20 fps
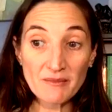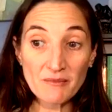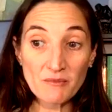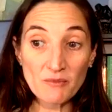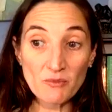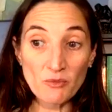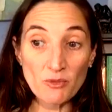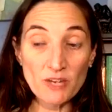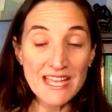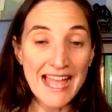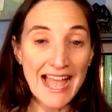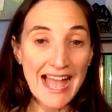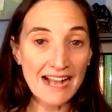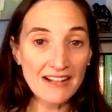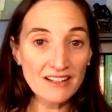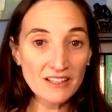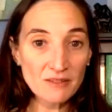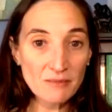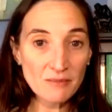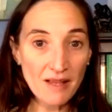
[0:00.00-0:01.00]

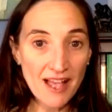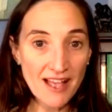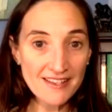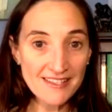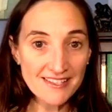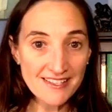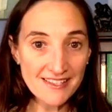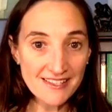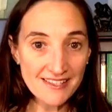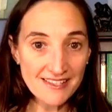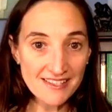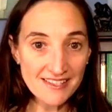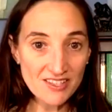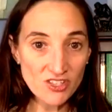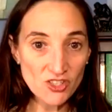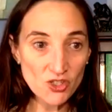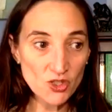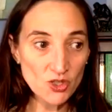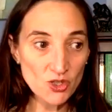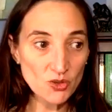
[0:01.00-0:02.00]

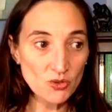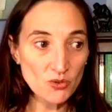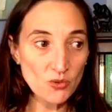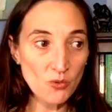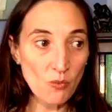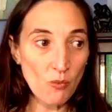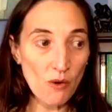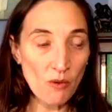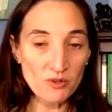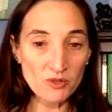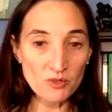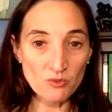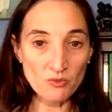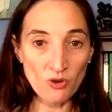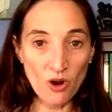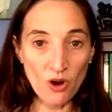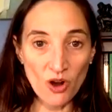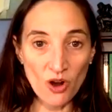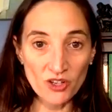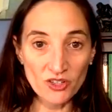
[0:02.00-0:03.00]
reacclimatizes to what was
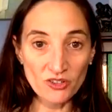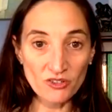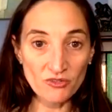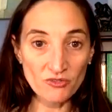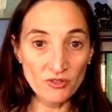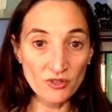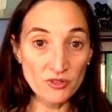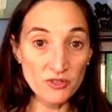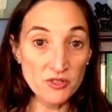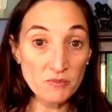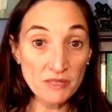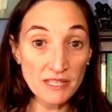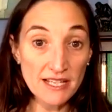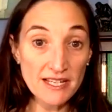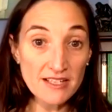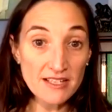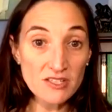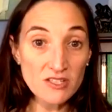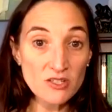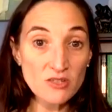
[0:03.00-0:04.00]
wrong in the first
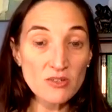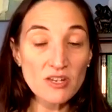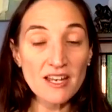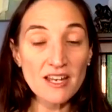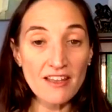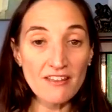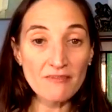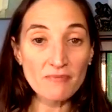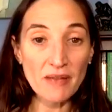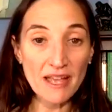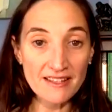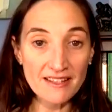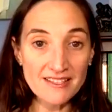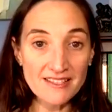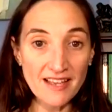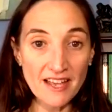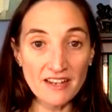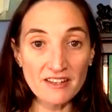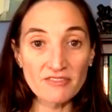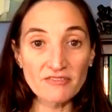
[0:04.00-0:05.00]
place, you can have bad
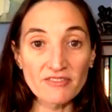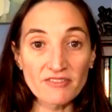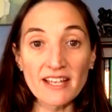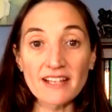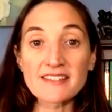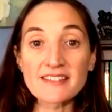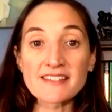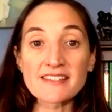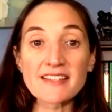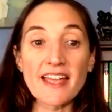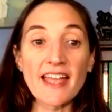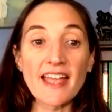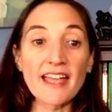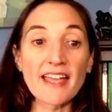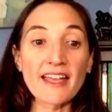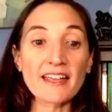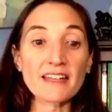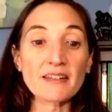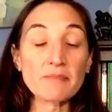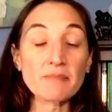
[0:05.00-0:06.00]
side effects
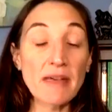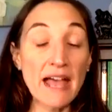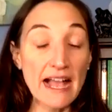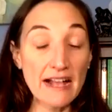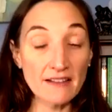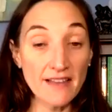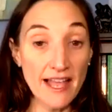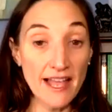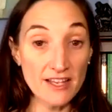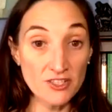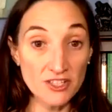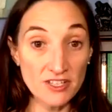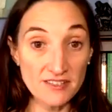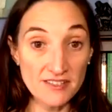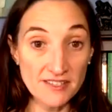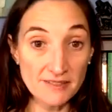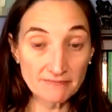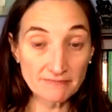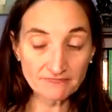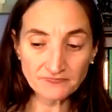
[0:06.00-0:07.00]
and
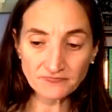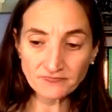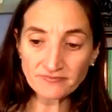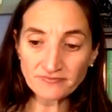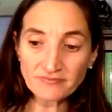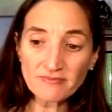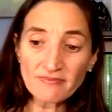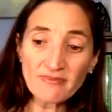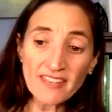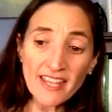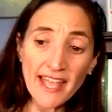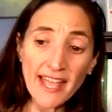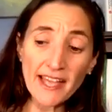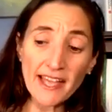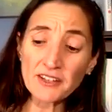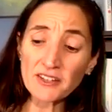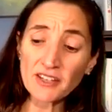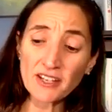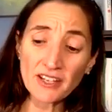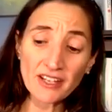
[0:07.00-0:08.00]
backlashes.
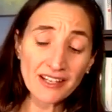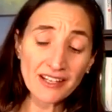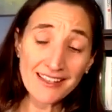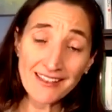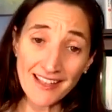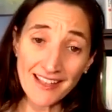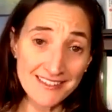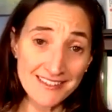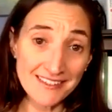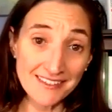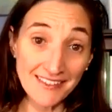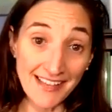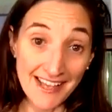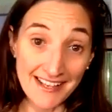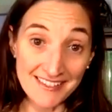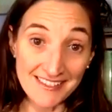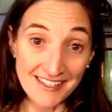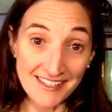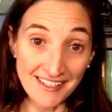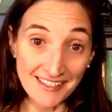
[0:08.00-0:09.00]
And that's the
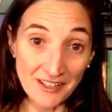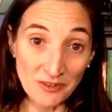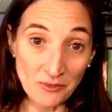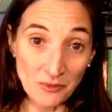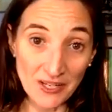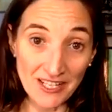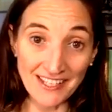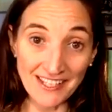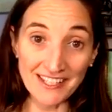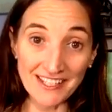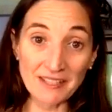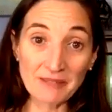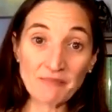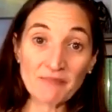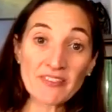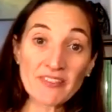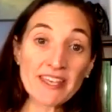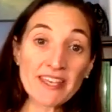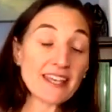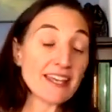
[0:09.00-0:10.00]
last thing that we need.
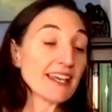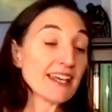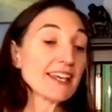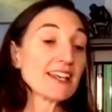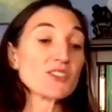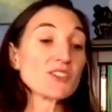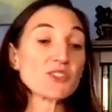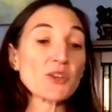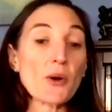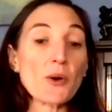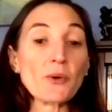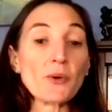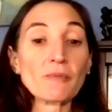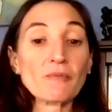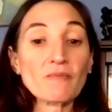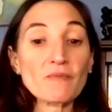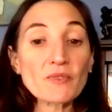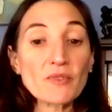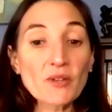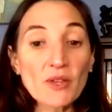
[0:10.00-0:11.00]

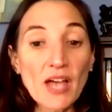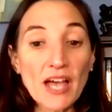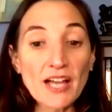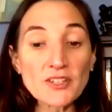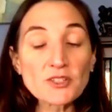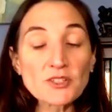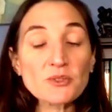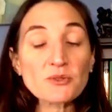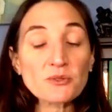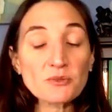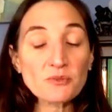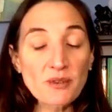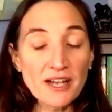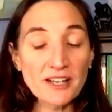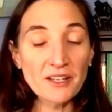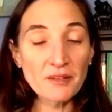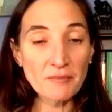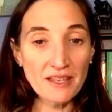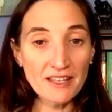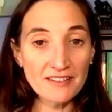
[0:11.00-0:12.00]
So I do
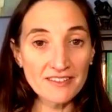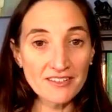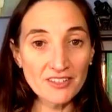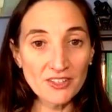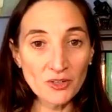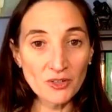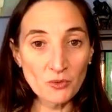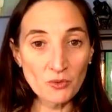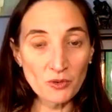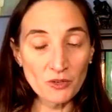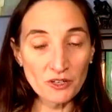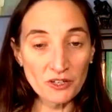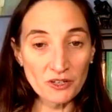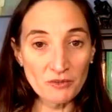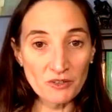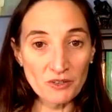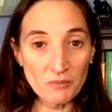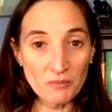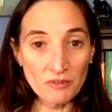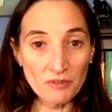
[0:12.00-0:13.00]
recommend, you know, working
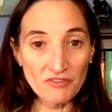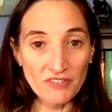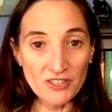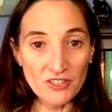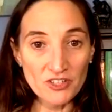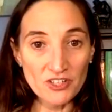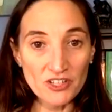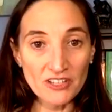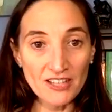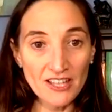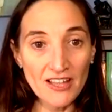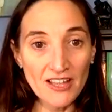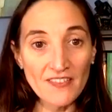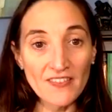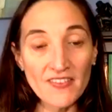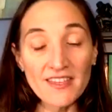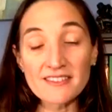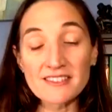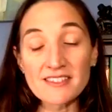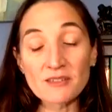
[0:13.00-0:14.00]
with a professional on
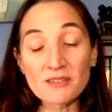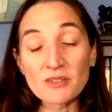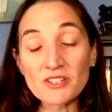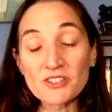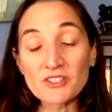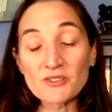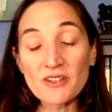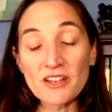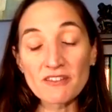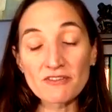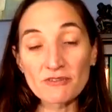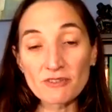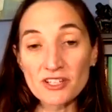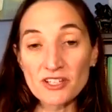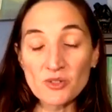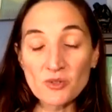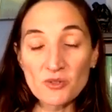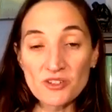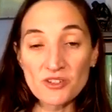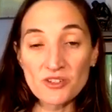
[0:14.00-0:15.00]
this, and we do have
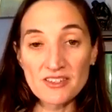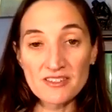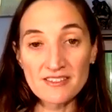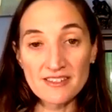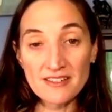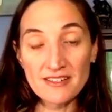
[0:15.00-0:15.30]
resources at